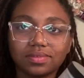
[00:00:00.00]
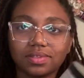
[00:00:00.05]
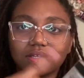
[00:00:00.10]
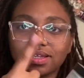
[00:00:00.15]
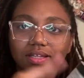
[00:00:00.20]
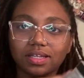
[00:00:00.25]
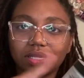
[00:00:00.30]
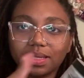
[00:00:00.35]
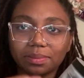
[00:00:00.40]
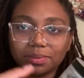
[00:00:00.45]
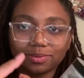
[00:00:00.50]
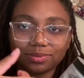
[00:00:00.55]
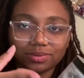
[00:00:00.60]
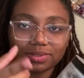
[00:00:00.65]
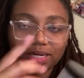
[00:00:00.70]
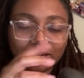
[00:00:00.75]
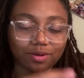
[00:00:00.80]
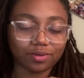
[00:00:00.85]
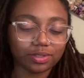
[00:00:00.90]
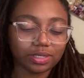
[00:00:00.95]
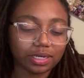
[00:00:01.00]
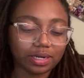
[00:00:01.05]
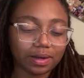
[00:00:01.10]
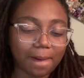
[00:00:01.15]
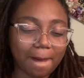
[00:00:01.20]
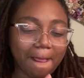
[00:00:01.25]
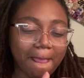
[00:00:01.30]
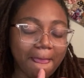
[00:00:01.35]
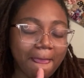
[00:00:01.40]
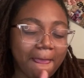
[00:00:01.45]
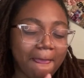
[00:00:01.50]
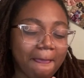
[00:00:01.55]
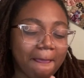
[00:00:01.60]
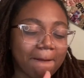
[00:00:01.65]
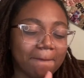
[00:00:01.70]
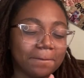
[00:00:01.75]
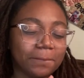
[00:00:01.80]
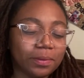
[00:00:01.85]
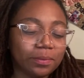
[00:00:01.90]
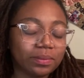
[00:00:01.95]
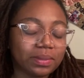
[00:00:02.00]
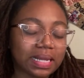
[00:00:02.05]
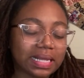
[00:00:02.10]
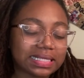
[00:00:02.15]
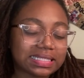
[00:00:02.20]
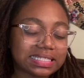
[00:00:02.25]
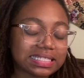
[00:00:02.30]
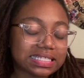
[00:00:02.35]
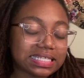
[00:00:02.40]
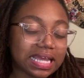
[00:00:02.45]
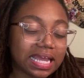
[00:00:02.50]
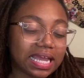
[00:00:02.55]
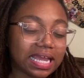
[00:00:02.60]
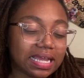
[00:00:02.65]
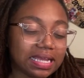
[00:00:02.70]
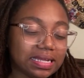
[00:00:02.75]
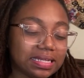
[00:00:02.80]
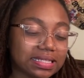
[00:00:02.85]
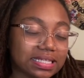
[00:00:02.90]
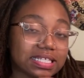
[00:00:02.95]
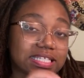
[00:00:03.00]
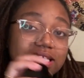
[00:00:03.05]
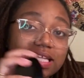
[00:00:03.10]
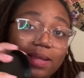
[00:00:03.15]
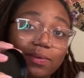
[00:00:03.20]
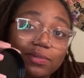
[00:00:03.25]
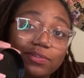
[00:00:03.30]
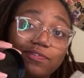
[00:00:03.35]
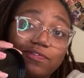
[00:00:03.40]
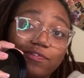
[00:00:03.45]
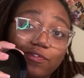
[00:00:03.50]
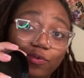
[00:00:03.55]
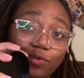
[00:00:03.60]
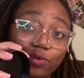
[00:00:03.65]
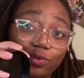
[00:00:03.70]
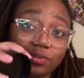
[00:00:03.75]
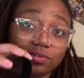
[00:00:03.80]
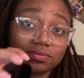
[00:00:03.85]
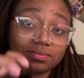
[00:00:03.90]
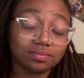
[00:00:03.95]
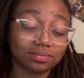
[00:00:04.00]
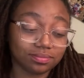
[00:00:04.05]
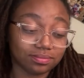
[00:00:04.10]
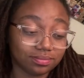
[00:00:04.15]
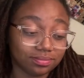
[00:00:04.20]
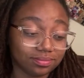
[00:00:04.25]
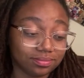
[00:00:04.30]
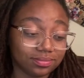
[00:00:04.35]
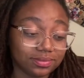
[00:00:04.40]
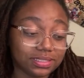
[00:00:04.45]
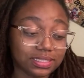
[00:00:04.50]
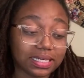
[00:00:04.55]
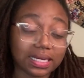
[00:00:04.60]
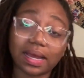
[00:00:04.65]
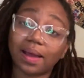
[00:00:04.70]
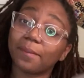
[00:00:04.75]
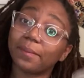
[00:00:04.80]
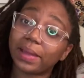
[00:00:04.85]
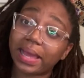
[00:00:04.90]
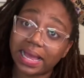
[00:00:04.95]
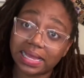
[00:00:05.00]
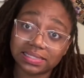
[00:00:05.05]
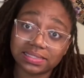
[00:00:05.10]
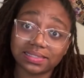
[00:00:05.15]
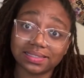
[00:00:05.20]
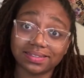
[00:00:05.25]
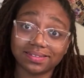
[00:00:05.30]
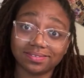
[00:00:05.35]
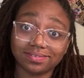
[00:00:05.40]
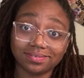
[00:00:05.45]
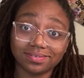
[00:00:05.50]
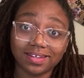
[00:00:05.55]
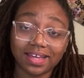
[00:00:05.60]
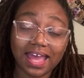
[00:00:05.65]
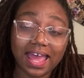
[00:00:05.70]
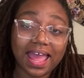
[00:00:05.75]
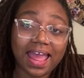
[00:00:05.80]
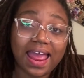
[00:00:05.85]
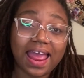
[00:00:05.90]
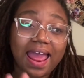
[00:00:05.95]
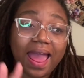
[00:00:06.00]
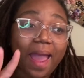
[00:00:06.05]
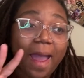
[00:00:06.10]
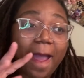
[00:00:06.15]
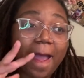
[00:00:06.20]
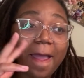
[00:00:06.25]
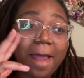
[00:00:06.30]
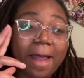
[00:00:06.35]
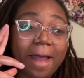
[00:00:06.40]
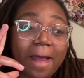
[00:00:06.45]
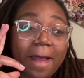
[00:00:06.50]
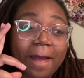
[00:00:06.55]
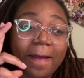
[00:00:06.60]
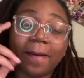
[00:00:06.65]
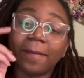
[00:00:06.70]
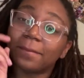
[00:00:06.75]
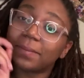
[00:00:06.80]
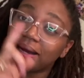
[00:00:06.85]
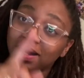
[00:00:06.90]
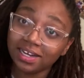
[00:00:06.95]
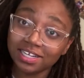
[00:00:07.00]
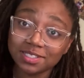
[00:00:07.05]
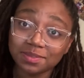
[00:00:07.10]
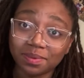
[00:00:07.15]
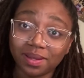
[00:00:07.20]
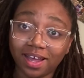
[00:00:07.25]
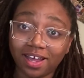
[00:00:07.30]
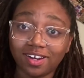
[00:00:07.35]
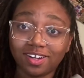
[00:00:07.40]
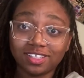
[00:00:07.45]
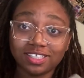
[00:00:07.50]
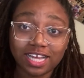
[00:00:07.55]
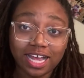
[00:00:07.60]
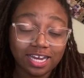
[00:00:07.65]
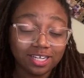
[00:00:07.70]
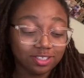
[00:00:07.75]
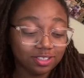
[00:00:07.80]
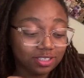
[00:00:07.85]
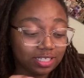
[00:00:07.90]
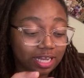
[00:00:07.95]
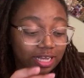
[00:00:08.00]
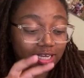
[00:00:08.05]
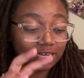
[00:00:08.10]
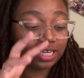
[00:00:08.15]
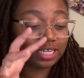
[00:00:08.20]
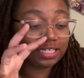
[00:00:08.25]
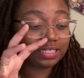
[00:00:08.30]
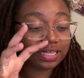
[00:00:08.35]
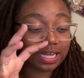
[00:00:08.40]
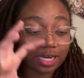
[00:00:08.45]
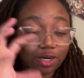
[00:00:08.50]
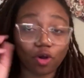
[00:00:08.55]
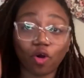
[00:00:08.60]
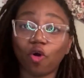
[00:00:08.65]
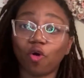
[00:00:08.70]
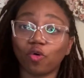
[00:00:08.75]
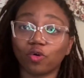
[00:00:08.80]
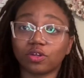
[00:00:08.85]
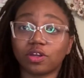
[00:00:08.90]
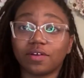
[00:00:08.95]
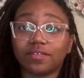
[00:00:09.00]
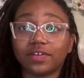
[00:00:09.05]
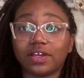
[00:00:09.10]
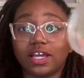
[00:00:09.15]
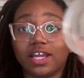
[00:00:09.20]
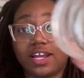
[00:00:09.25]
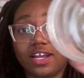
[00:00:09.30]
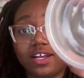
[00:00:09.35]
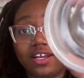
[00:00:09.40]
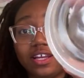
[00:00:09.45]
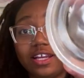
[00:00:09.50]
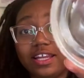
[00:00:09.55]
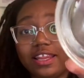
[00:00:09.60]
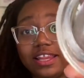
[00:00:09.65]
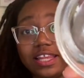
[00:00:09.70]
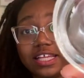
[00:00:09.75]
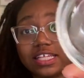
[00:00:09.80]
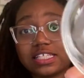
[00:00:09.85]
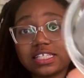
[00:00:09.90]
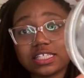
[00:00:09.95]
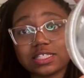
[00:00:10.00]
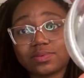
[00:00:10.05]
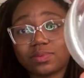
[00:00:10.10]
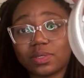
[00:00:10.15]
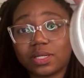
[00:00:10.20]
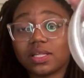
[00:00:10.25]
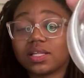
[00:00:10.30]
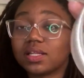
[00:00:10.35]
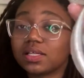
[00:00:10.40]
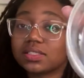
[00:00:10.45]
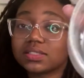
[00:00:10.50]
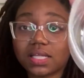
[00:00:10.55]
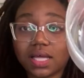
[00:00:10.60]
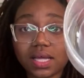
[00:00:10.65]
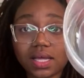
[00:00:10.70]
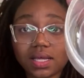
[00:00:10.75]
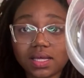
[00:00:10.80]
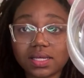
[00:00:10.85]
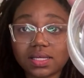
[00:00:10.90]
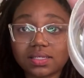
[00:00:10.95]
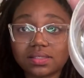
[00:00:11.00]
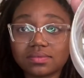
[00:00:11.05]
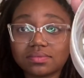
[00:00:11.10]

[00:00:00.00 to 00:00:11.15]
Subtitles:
label's not on there, but when I say this thing was full to the capacity, and my husband got attached, like, he got a hold of it, and this is what it looks like.